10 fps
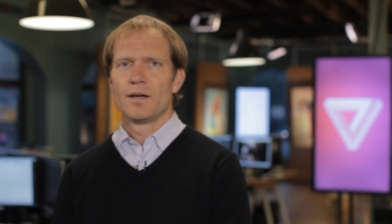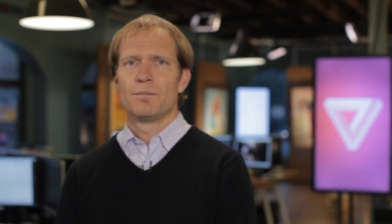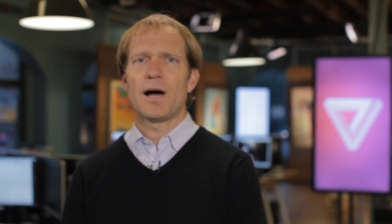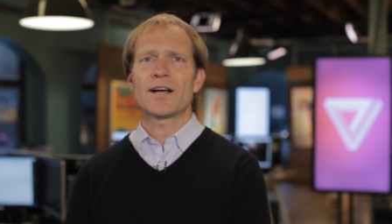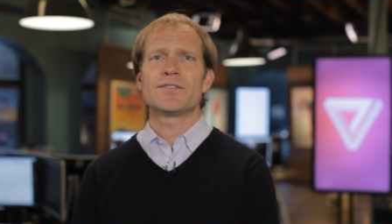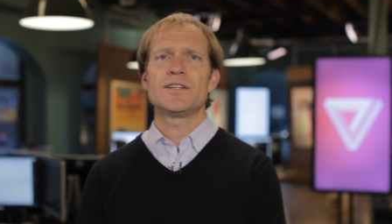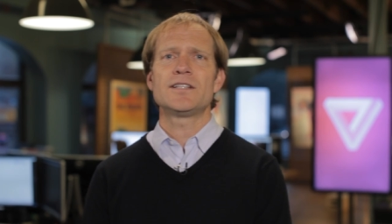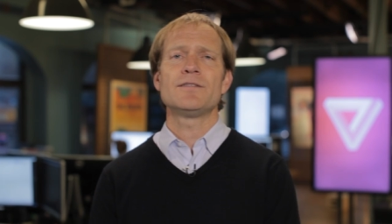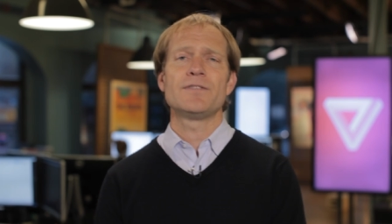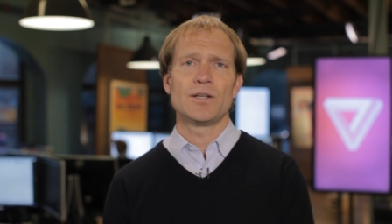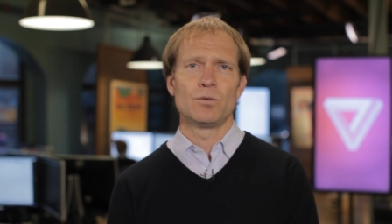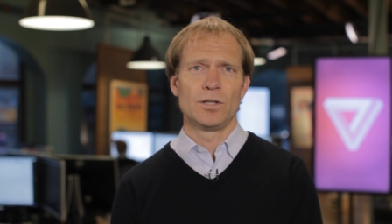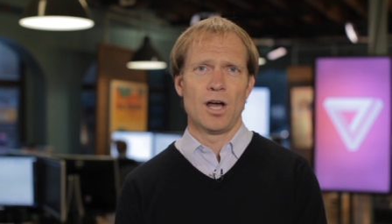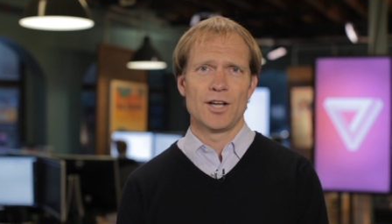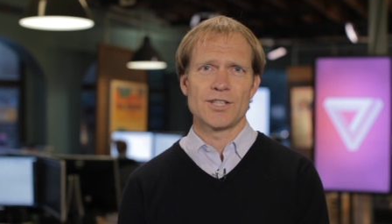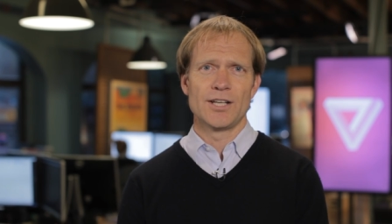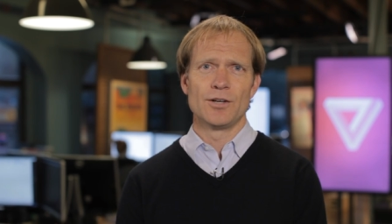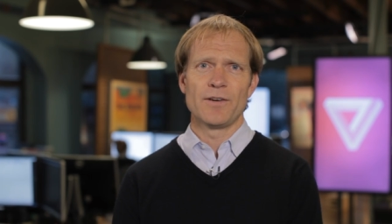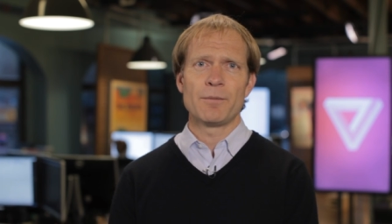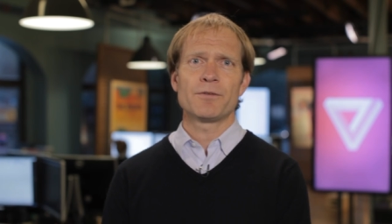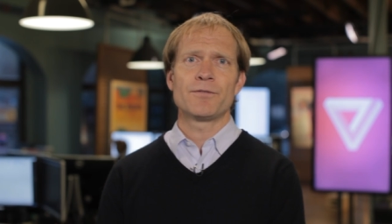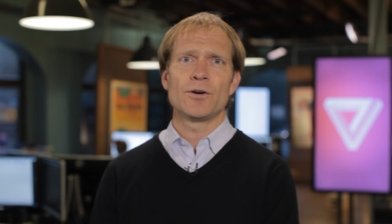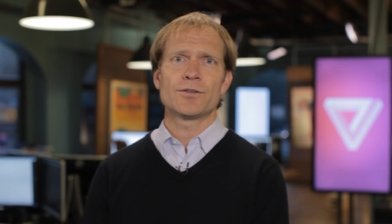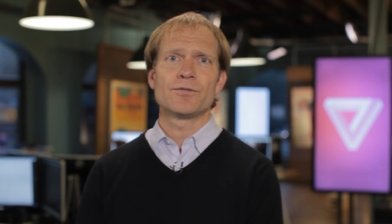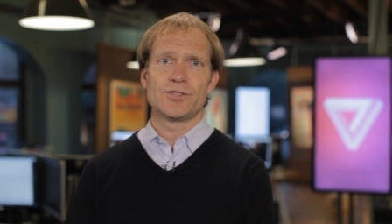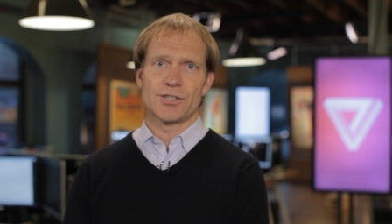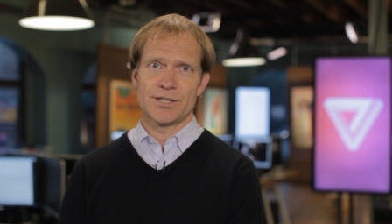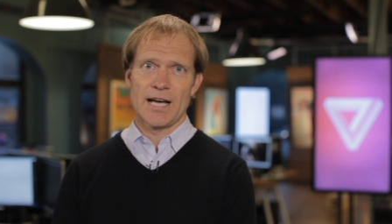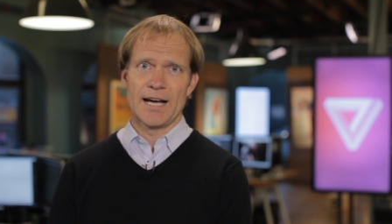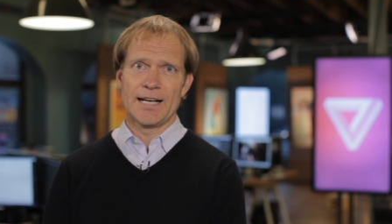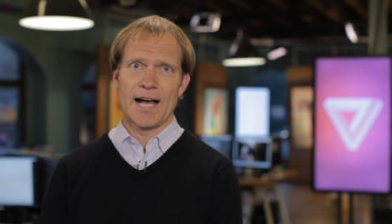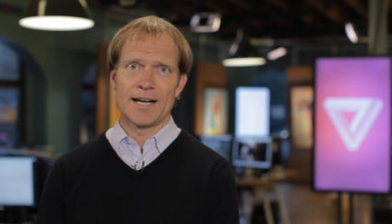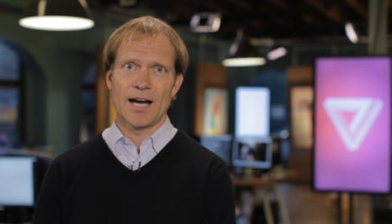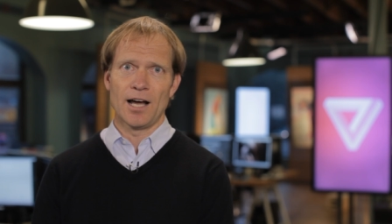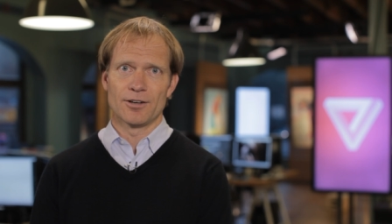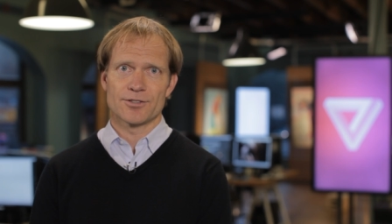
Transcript: Boxee TV will launch on November 1st for just $99.